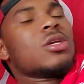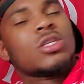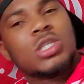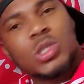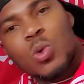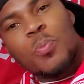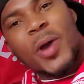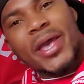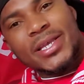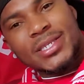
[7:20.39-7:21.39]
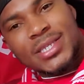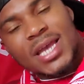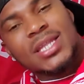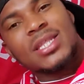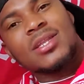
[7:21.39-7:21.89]
Super
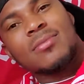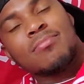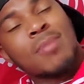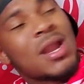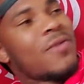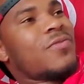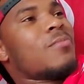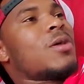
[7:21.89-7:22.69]
excited. Man of the